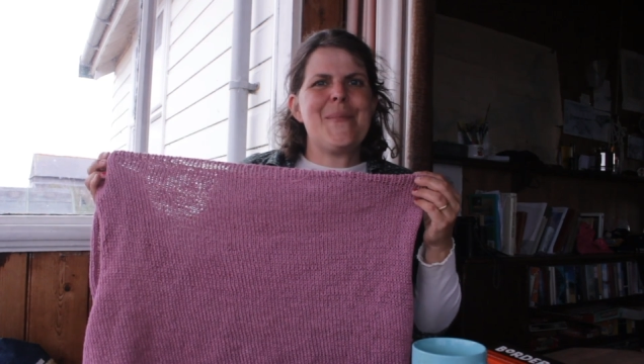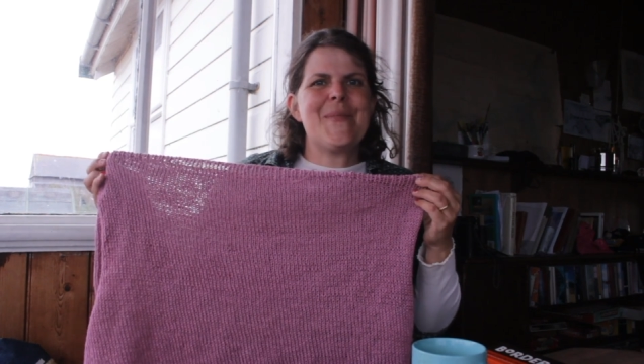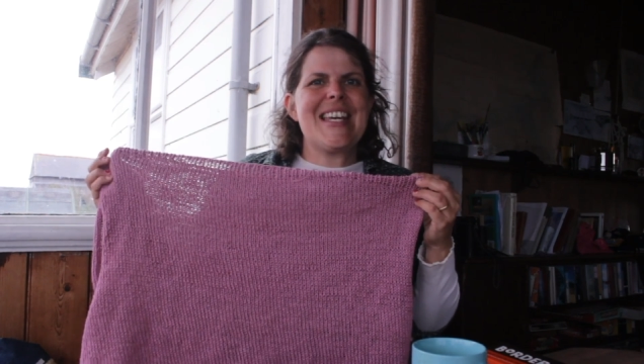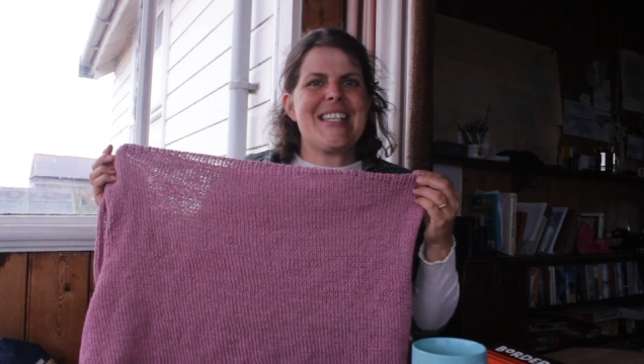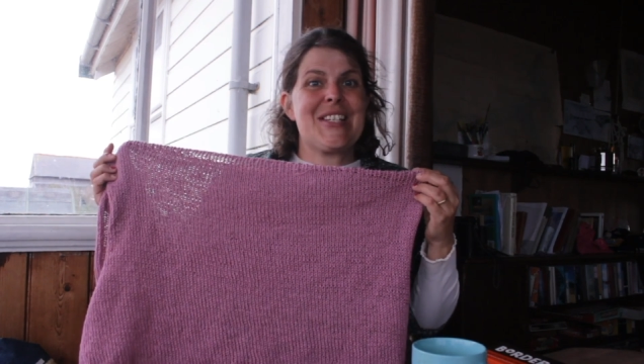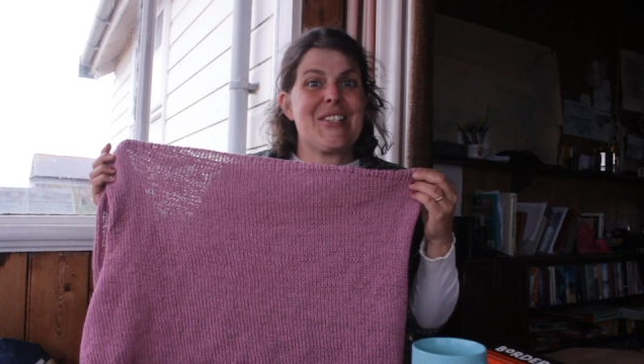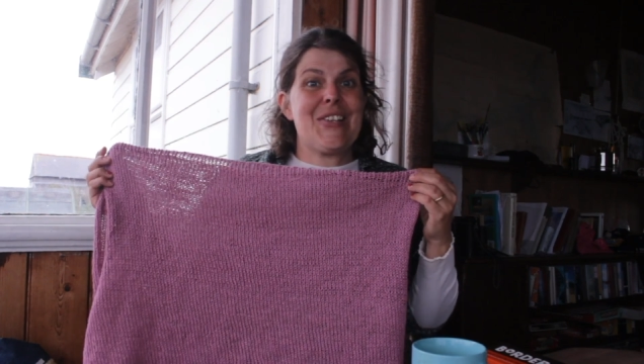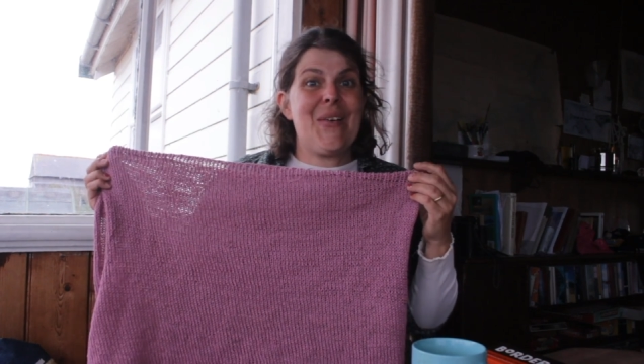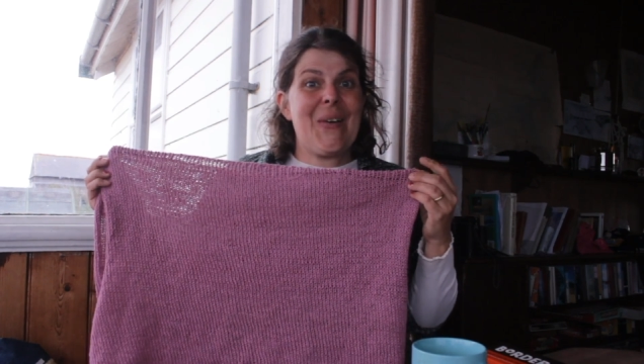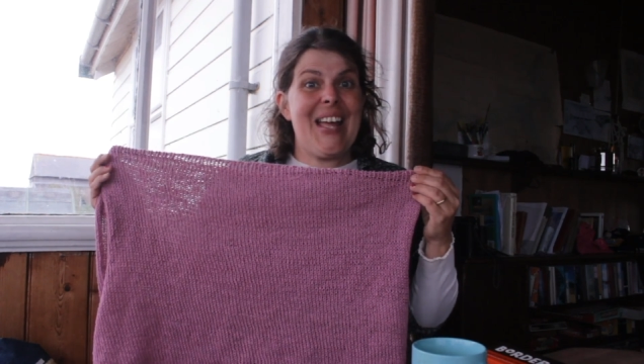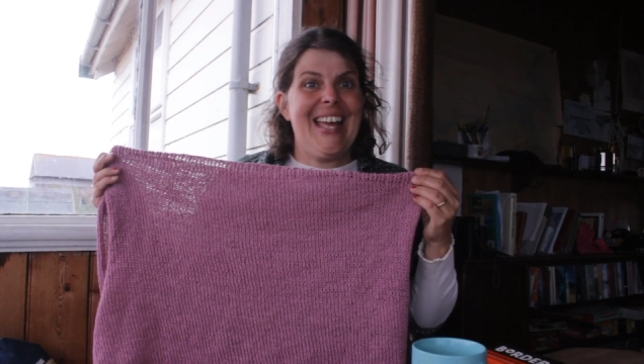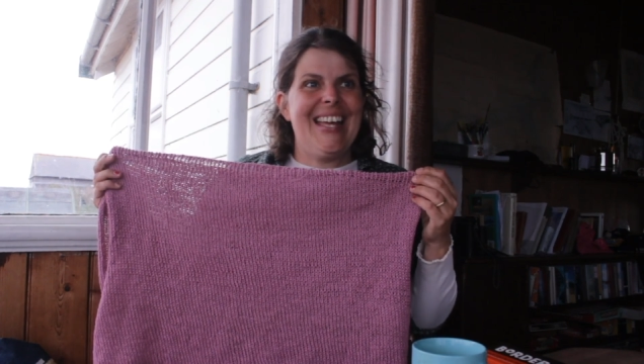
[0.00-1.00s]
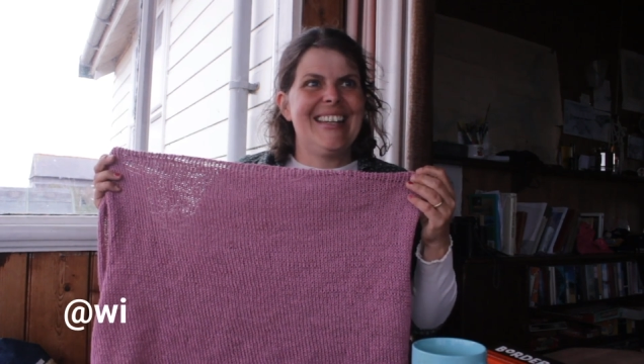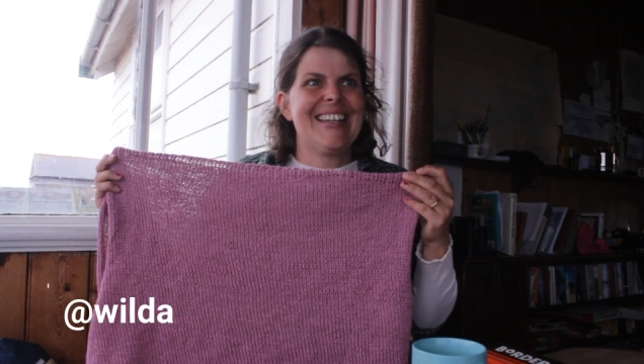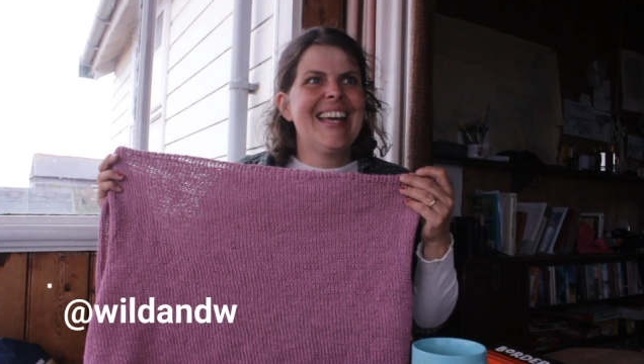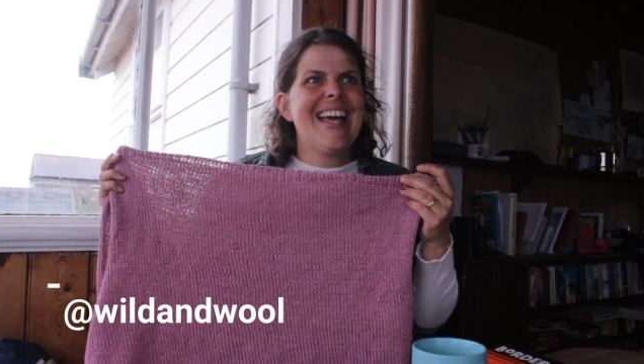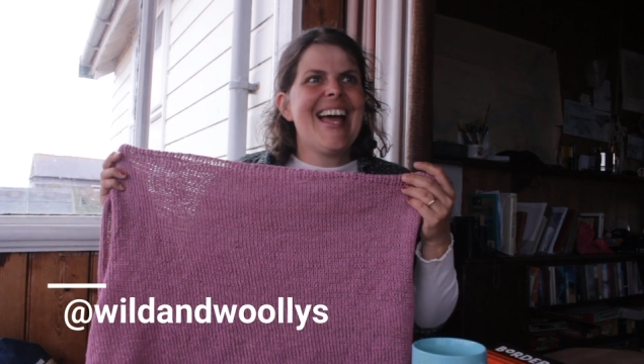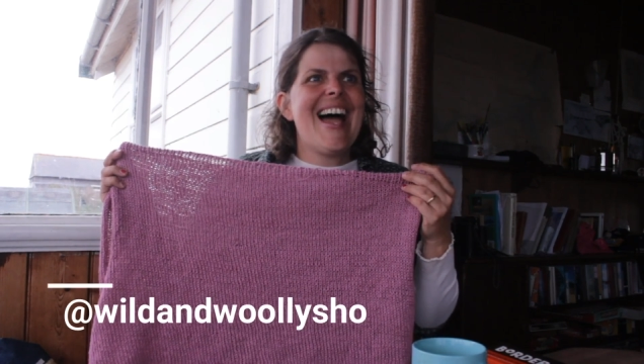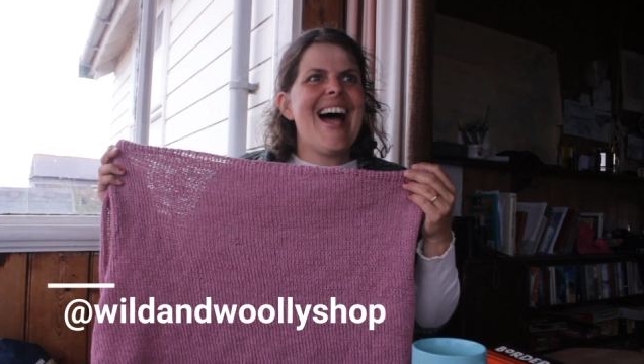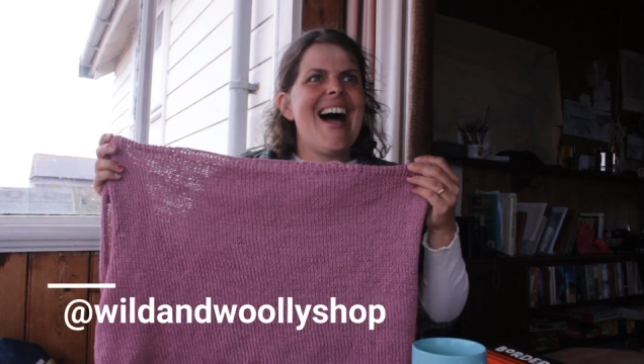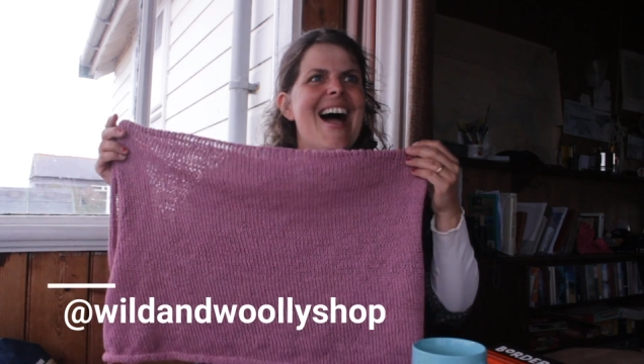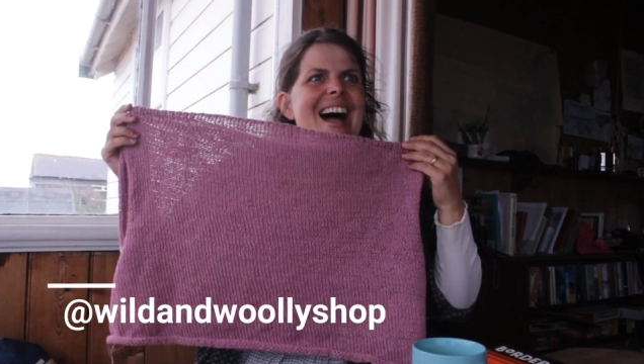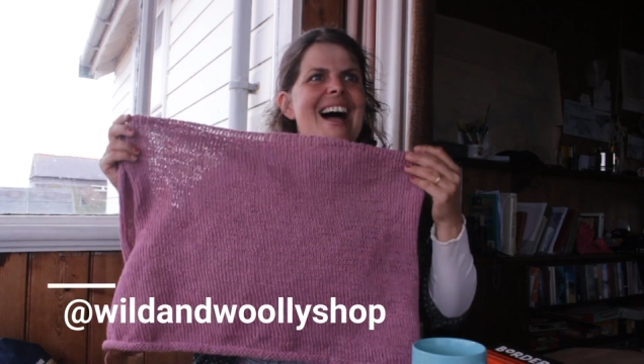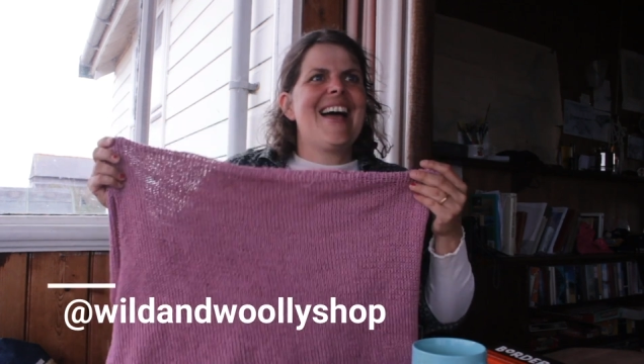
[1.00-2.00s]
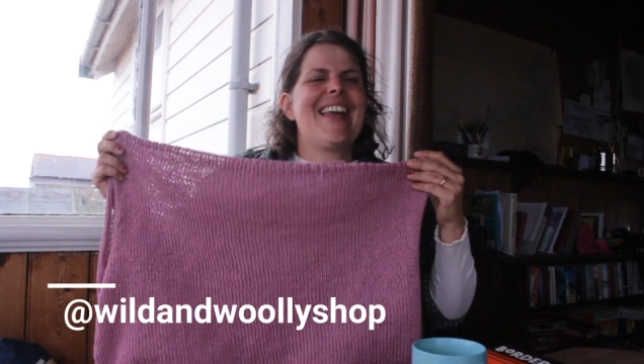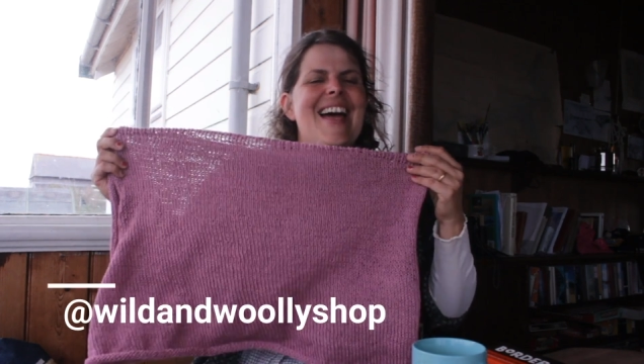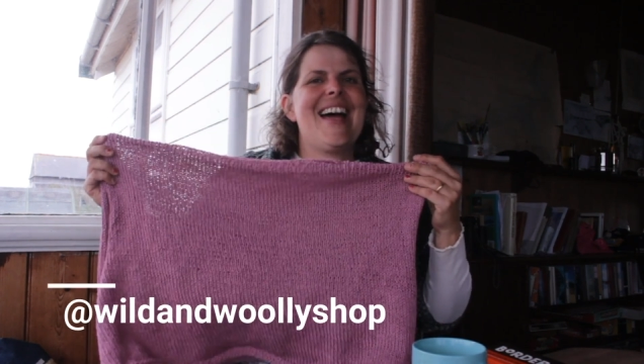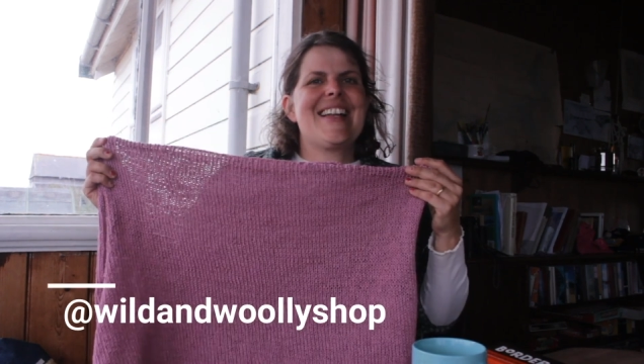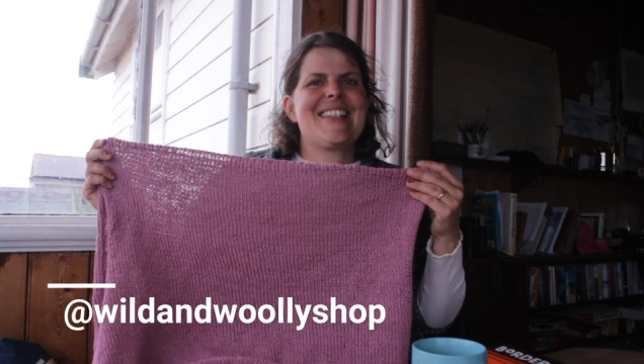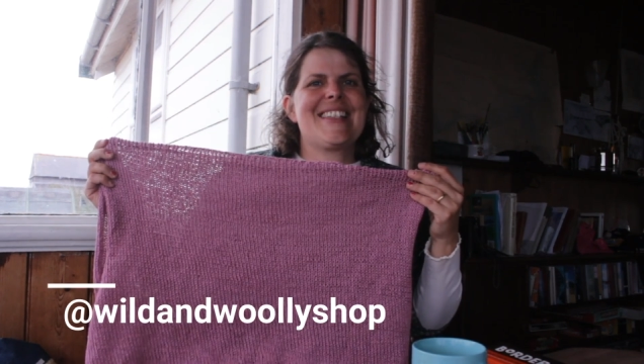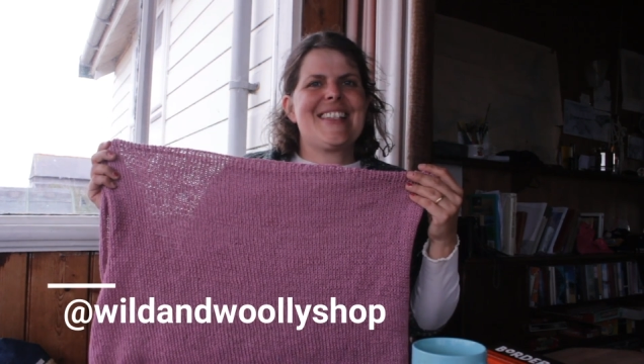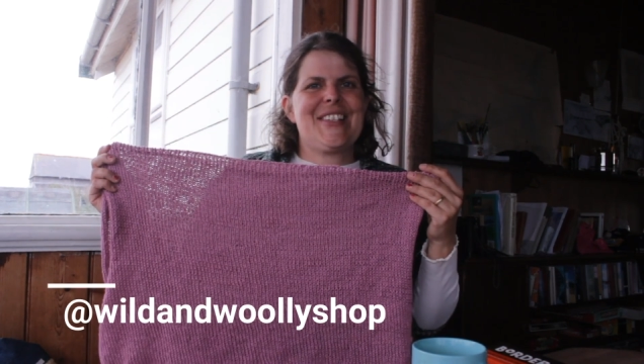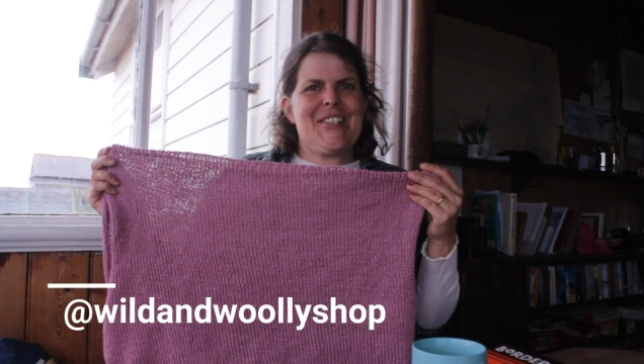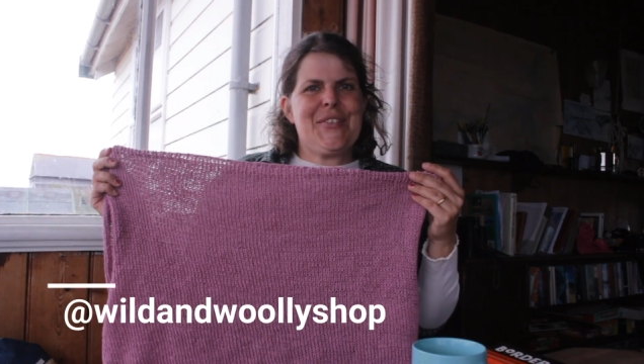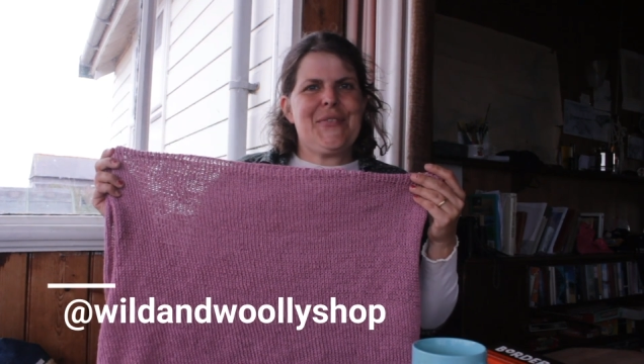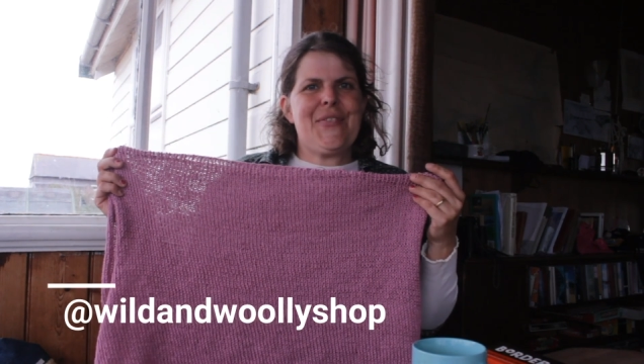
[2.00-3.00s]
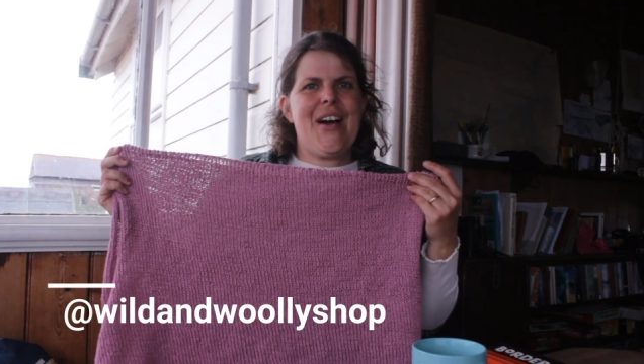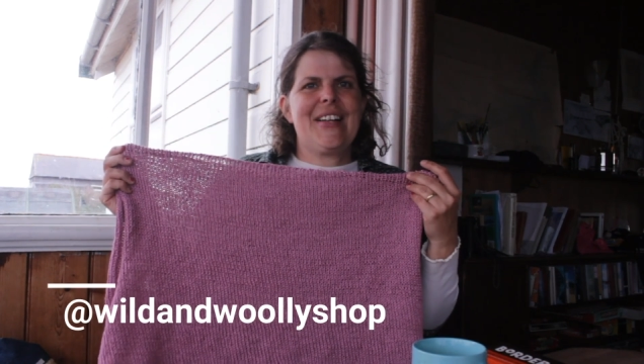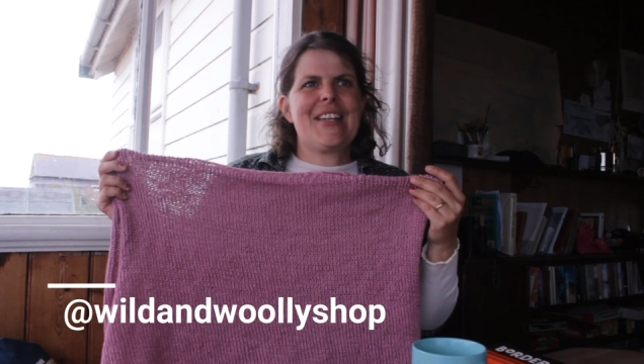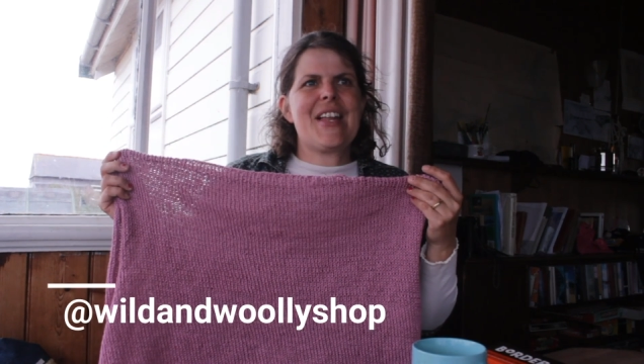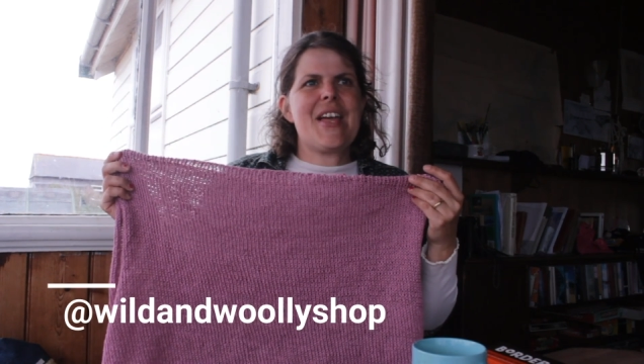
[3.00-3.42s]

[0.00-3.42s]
knitters lock-in, and I had such a fun.